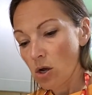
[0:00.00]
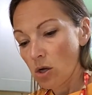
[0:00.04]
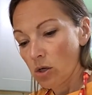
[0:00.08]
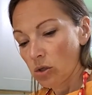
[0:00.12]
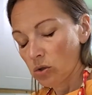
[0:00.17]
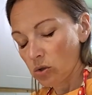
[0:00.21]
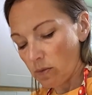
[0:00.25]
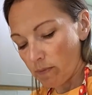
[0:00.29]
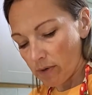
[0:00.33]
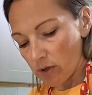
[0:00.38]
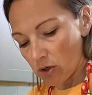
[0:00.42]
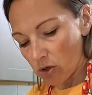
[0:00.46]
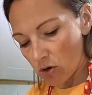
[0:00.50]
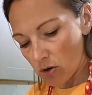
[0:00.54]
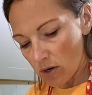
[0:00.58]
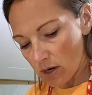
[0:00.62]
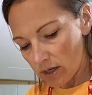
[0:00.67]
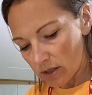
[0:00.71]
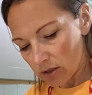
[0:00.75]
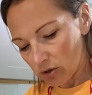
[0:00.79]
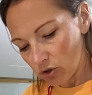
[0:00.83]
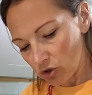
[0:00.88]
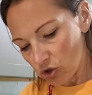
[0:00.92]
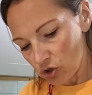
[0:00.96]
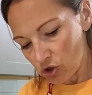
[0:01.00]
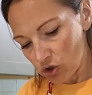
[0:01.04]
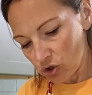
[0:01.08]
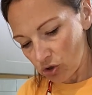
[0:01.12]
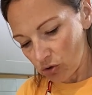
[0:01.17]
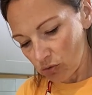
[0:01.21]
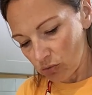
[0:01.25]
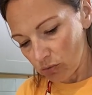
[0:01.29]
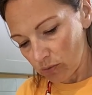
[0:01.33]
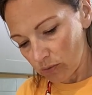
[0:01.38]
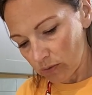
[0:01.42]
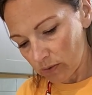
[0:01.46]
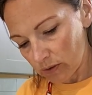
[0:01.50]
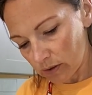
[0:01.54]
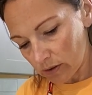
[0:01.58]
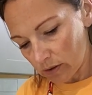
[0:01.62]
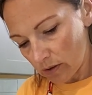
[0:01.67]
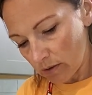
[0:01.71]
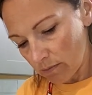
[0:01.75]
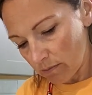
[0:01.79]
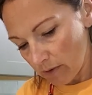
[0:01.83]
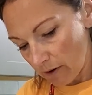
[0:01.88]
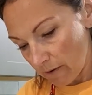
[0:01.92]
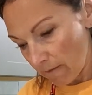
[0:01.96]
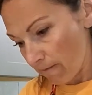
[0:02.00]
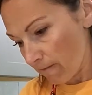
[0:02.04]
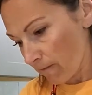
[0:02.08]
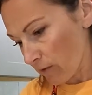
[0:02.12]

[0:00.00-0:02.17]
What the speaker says: So I'm going to go ahead and juice my